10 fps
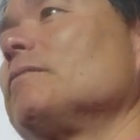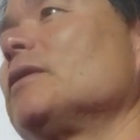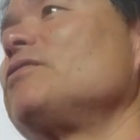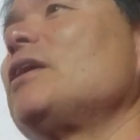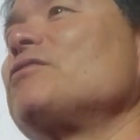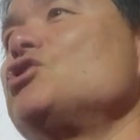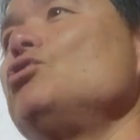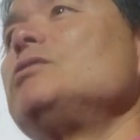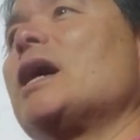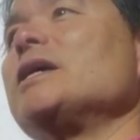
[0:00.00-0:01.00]
If you have
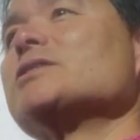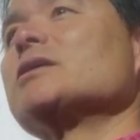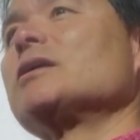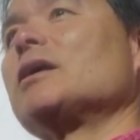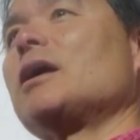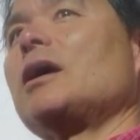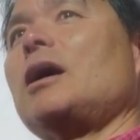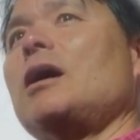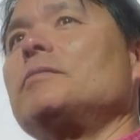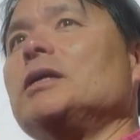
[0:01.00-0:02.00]
two dice,
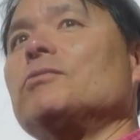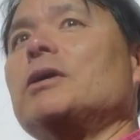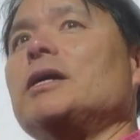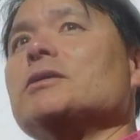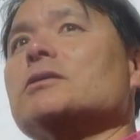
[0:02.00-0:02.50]
how many ways?